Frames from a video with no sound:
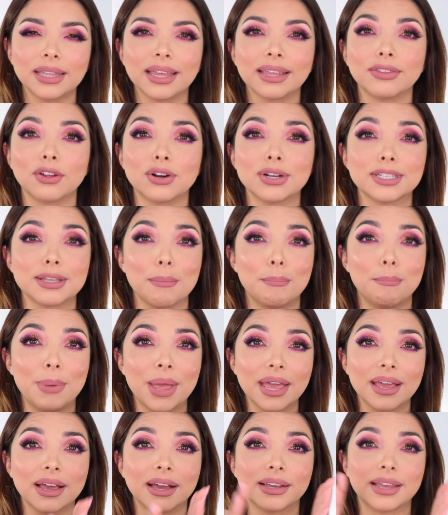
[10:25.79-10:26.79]
Like there is a
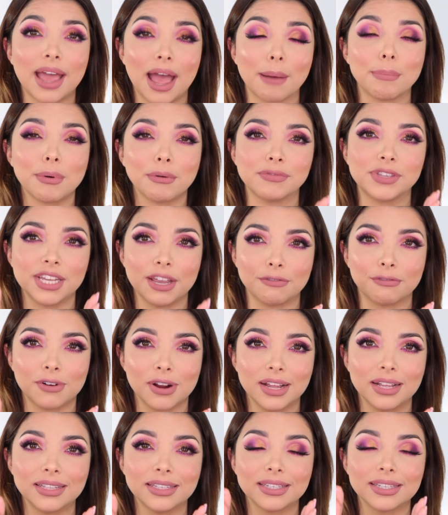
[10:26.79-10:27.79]
big gap of
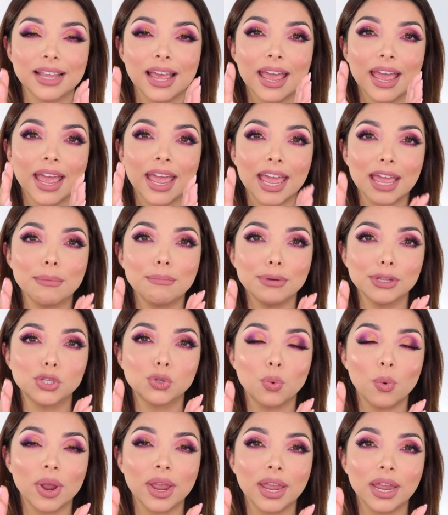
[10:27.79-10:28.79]
difference in
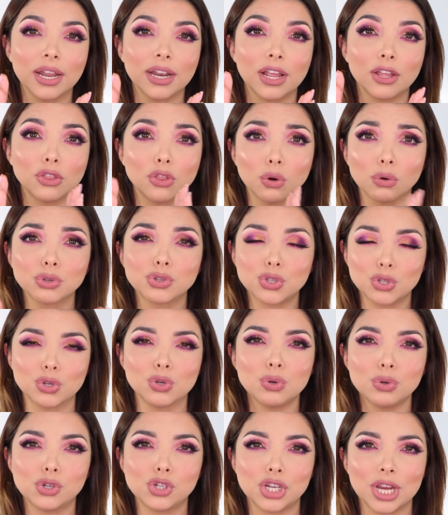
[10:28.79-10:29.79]
between those
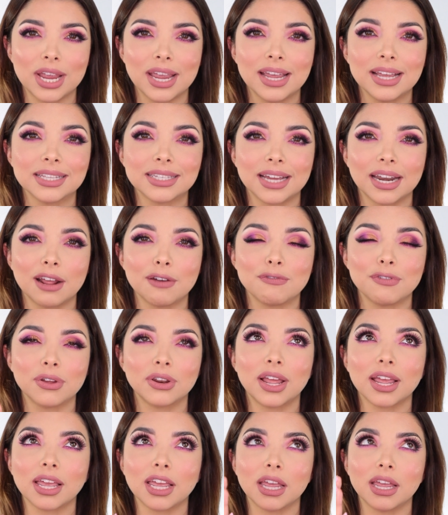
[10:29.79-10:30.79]
two shades, and I feel
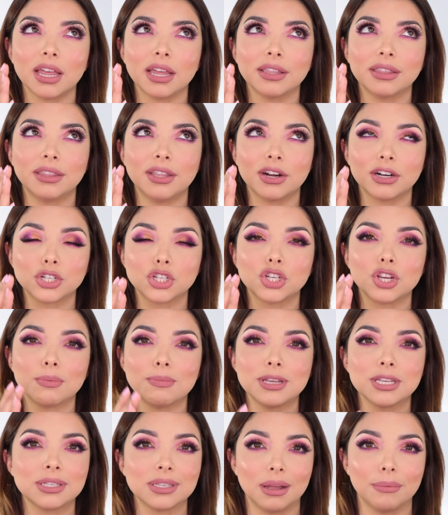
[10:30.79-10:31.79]
like there should
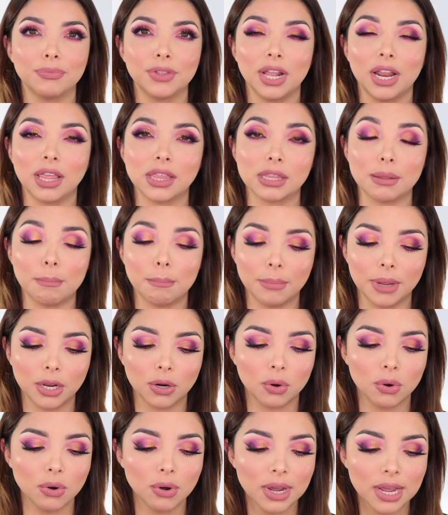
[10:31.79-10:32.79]
be something in the
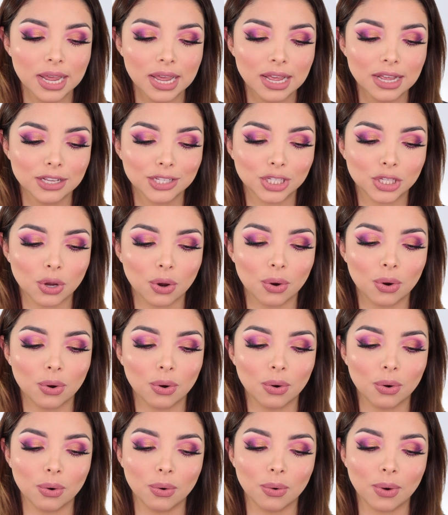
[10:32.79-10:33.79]
middle.
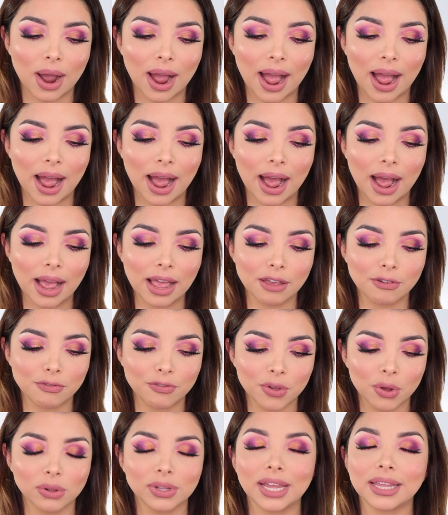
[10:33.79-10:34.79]
So I
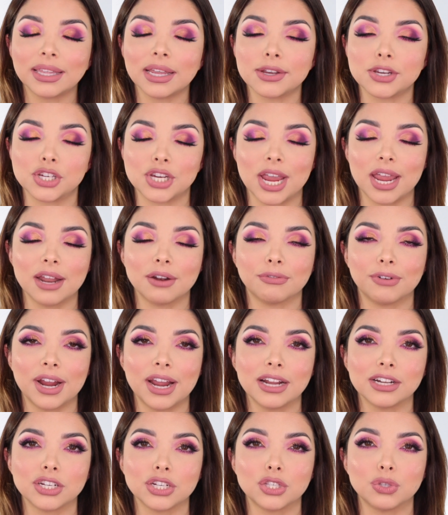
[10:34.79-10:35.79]
feel like the shade
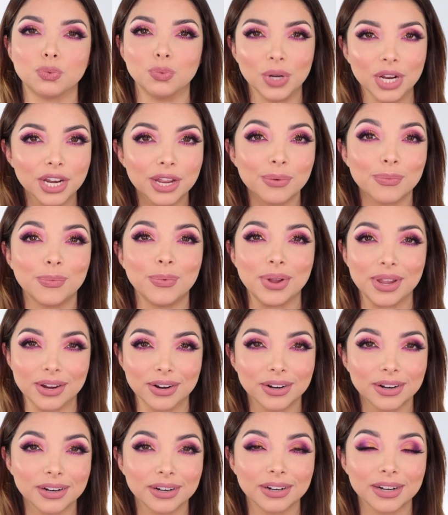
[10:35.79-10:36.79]
range is really
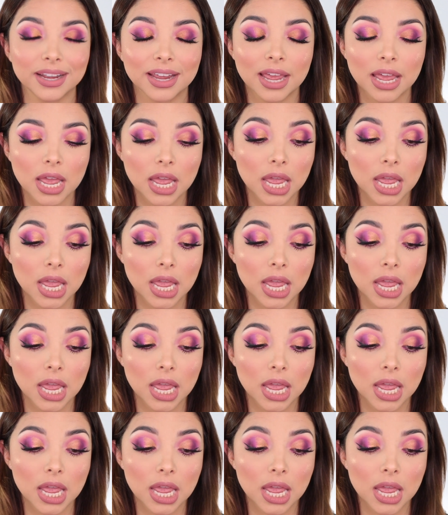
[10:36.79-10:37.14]
weird.